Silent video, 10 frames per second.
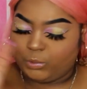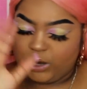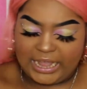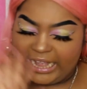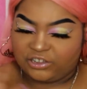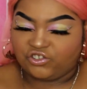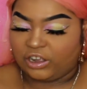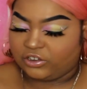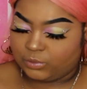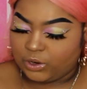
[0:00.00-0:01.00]
We're not here to
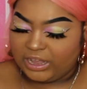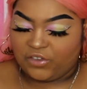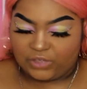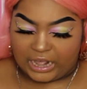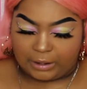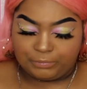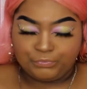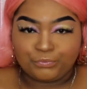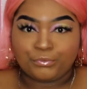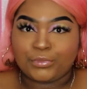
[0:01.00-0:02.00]
judge. We're not here for that.
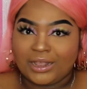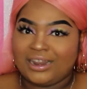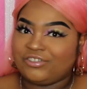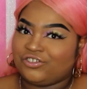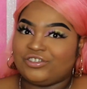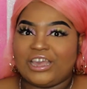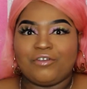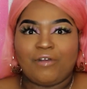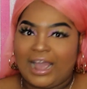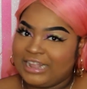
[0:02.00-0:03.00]
Let's just
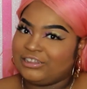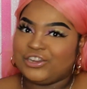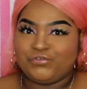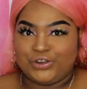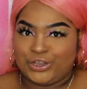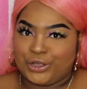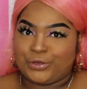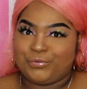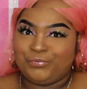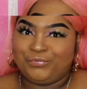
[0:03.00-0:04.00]
get right into the
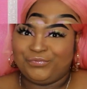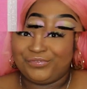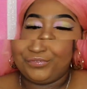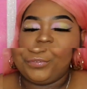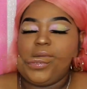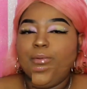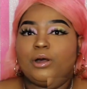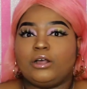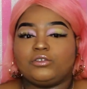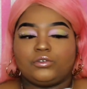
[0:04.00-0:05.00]
video. Here's my
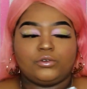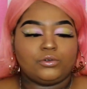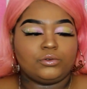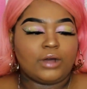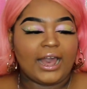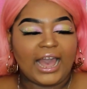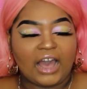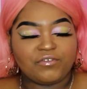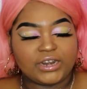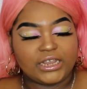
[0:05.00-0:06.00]
parcel. I
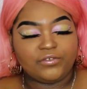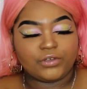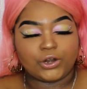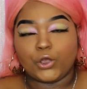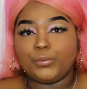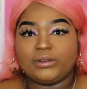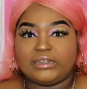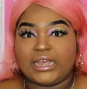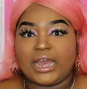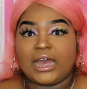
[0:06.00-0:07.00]
haven't even opened
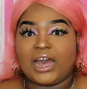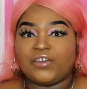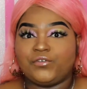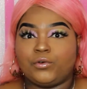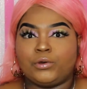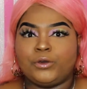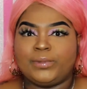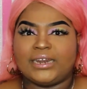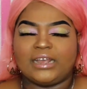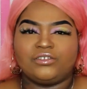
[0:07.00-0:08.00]
it yet. I thought it would
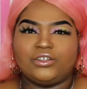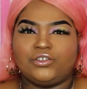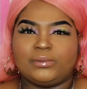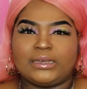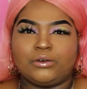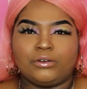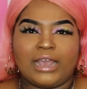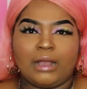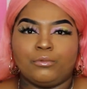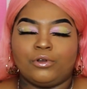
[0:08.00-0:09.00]
be nice to do it on
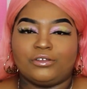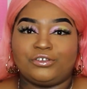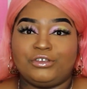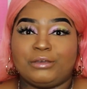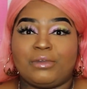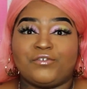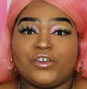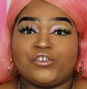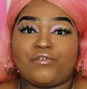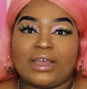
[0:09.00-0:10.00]
camera so you get my
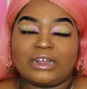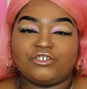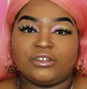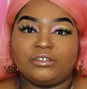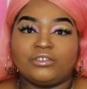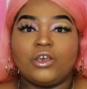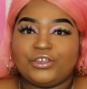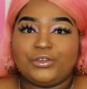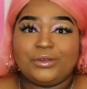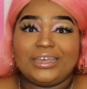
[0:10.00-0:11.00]
first reactions, so
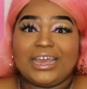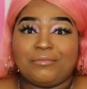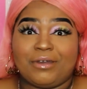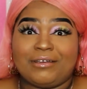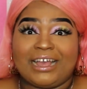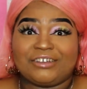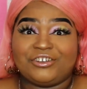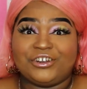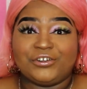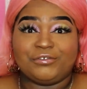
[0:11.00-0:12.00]
you can get my
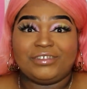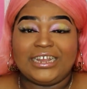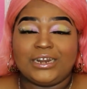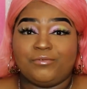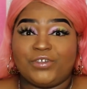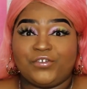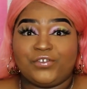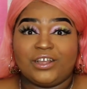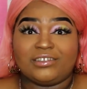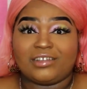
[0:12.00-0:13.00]
reaction of seeing them for the
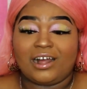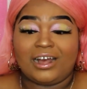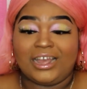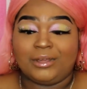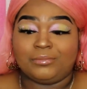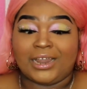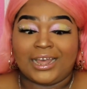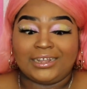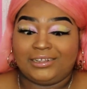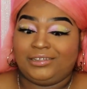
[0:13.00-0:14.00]
first time,
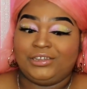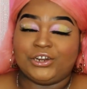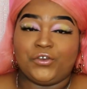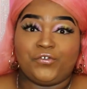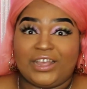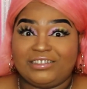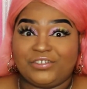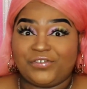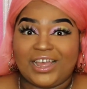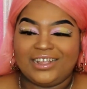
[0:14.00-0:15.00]
like, you know, face
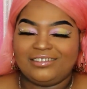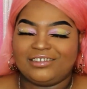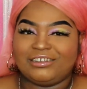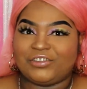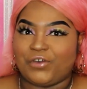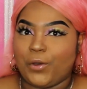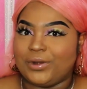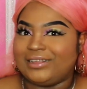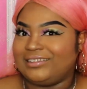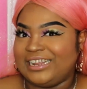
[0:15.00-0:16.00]
to face, because I've
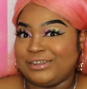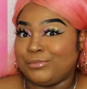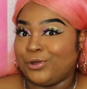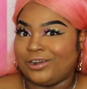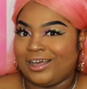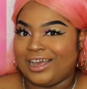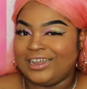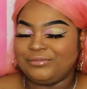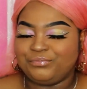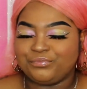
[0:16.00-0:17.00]
only seen them
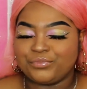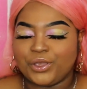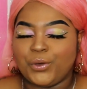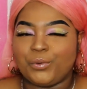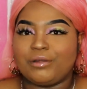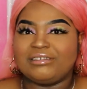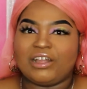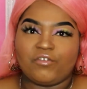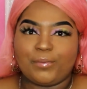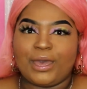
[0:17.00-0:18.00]
online, whereas the
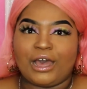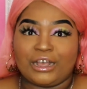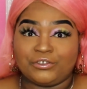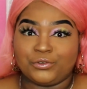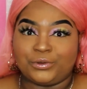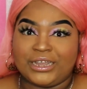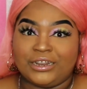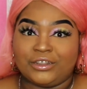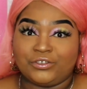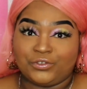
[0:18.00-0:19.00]
other pair I saw
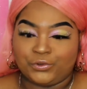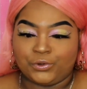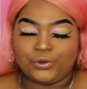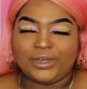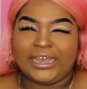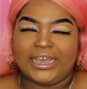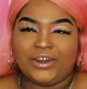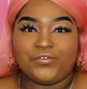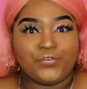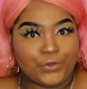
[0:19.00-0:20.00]
in the store
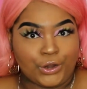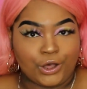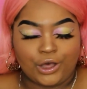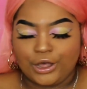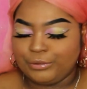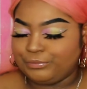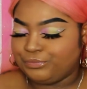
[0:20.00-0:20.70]
in Foot Locker.